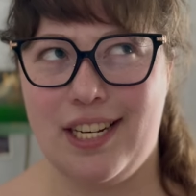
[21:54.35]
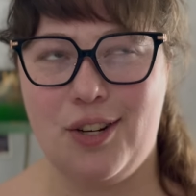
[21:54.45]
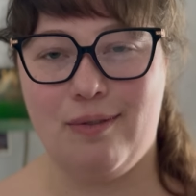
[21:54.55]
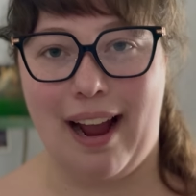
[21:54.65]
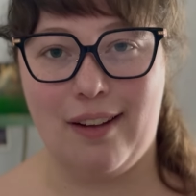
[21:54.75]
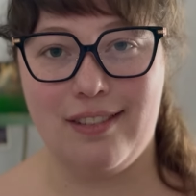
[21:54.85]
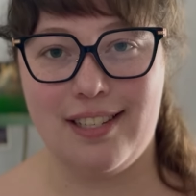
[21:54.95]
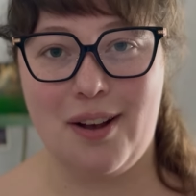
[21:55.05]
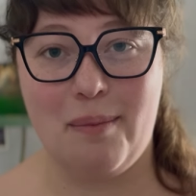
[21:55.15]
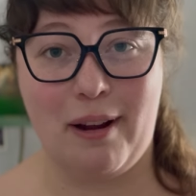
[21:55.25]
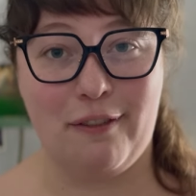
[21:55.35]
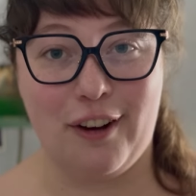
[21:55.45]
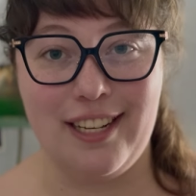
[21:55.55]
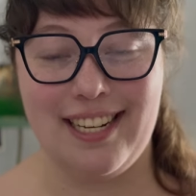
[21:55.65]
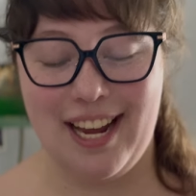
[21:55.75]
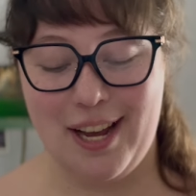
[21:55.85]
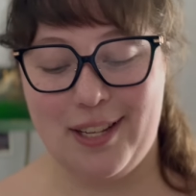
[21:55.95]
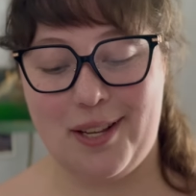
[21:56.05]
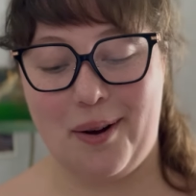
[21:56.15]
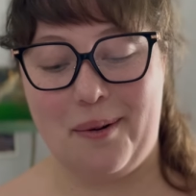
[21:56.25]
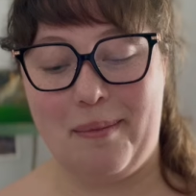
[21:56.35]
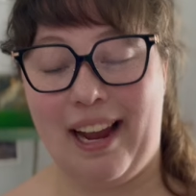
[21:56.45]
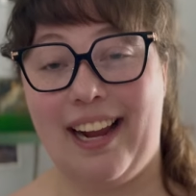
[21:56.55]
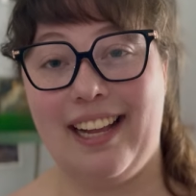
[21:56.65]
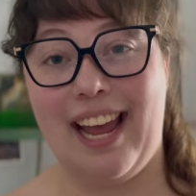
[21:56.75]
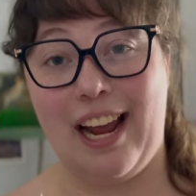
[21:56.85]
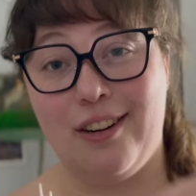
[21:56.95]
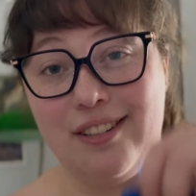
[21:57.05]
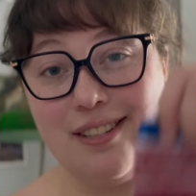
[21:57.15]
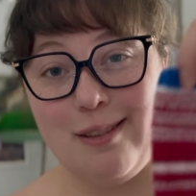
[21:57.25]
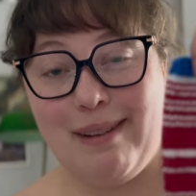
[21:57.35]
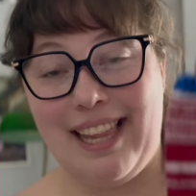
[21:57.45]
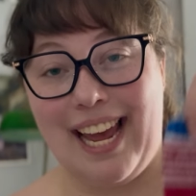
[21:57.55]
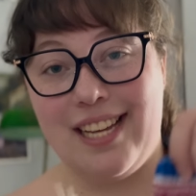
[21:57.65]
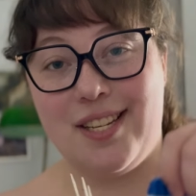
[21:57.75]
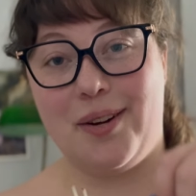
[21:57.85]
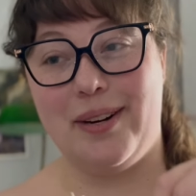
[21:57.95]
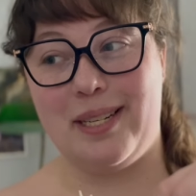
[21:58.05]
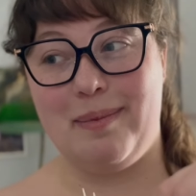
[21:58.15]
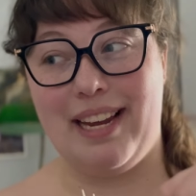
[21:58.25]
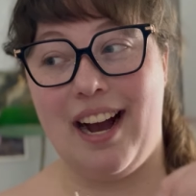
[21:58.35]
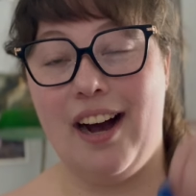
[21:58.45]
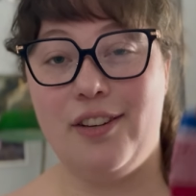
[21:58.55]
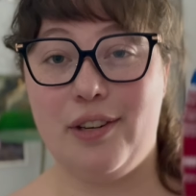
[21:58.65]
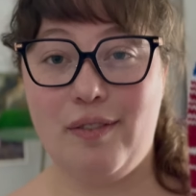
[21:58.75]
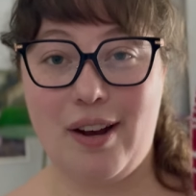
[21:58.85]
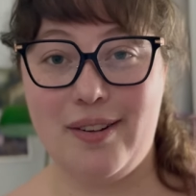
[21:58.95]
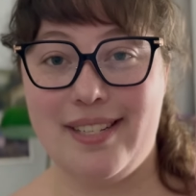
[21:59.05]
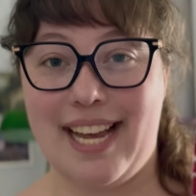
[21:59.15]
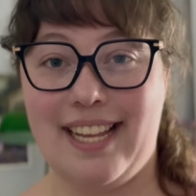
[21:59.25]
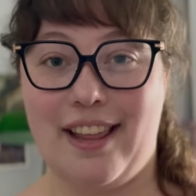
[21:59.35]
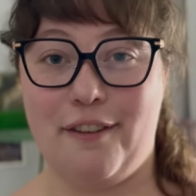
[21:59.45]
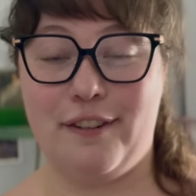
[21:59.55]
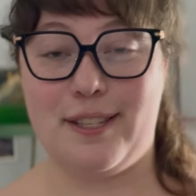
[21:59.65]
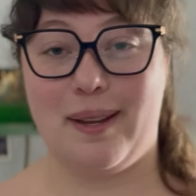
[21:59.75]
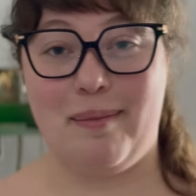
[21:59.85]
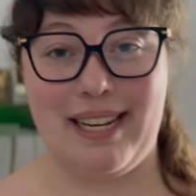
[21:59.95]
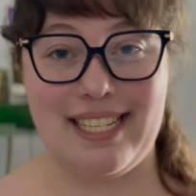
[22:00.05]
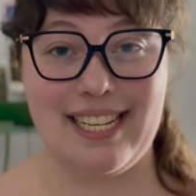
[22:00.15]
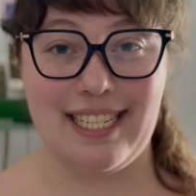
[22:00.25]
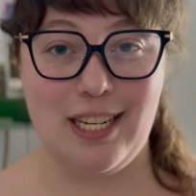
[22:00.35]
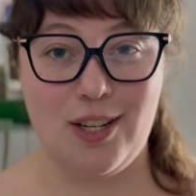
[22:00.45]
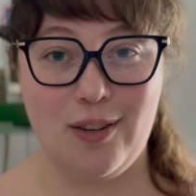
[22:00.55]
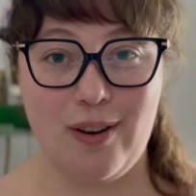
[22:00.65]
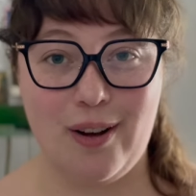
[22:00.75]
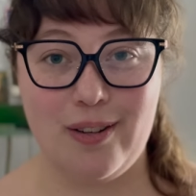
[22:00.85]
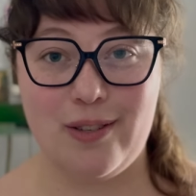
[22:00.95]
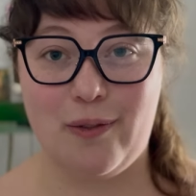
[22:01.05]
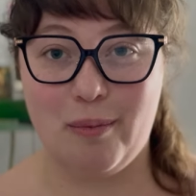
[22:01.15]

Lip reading: rounds on my foot. So my ankles or my legs are going to be 100 rows and then the foot's gonna be 62 rows for